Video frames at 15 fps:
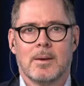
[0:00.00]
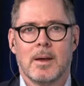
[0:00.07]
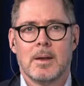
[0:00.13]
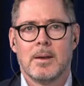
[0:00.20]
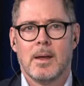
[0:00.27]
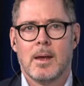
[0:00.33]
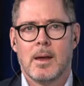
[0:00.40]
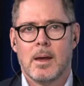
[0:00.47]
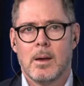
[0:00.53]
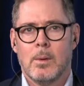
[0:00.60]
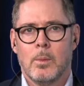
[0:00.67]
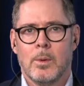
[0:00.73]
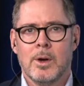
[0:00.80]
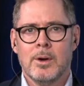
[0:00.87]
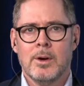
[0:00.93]
And
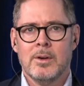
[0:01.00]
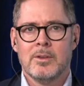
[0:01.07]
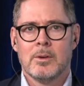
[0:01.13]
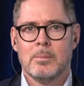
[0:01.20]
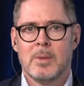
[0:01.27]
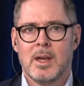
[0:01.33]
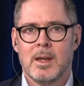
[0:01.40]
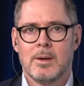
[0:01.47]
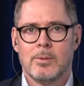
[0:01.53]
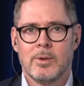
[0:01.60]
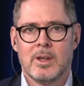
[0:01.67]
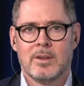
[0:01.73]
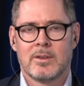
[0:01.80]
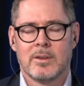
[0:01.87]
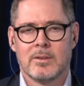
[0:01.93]
what are the main
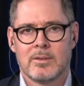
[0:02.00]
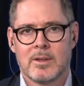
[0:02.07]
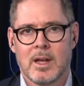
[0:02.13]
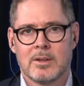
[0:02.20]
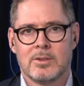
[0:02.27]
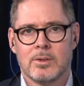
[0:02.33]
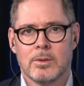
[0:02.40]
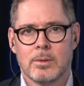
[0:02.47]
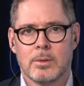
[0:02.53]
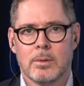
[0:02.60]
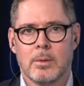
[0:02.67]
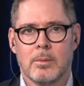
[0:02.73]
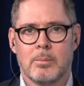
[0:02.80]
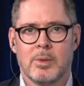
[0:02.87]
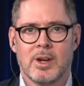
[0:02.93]
reasons that
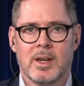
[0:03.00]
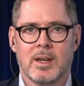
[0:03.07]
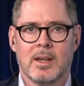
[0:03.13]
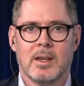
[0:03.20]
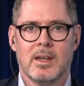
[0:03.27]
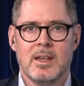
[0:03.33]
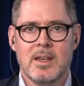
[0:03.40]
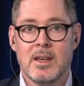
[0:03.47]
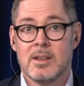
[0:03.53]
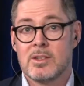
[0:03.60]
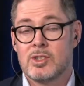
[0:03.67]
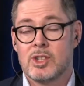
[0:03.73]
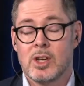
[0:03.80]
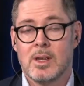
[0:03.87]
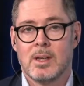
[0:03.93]
you bring
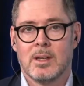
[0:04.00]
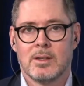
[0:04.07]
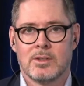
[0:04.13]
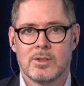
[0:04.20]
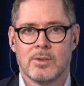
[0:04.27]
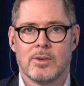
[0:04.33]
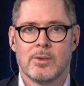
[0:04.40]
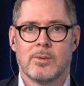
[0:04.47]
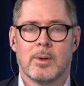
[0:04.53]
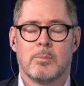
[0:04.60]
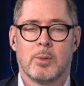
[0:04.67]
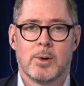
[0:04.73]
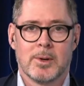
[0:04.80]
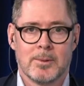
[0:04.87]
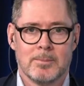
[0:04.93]
ESG into the
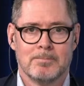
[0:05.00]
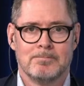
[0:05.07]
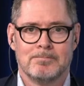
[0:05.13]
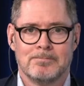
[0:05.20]
report?